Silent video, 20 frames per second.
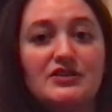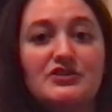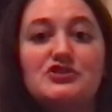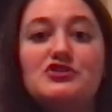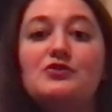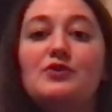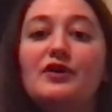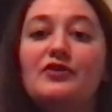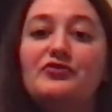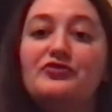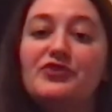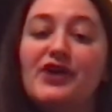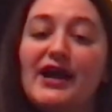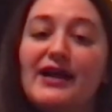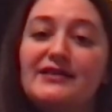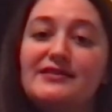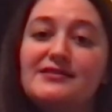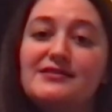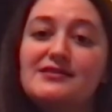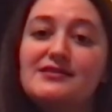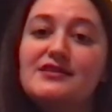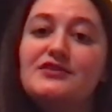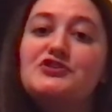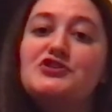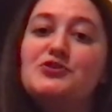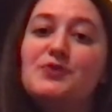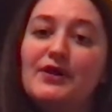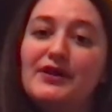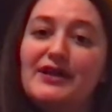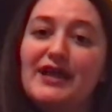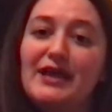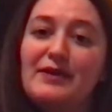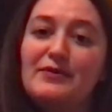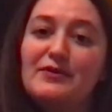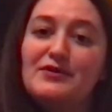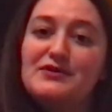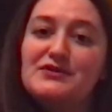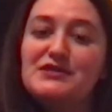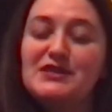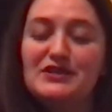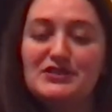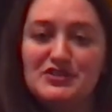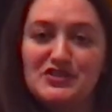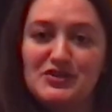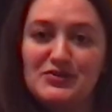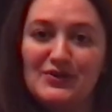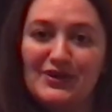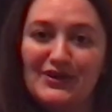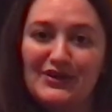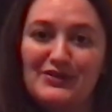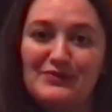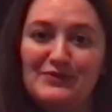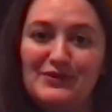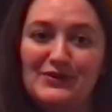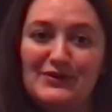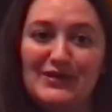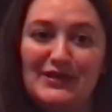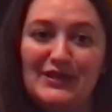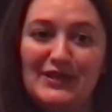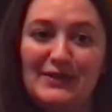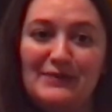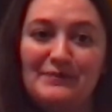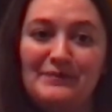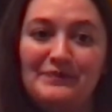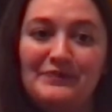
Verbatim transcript: to our friends, to our neighbors, and to our community.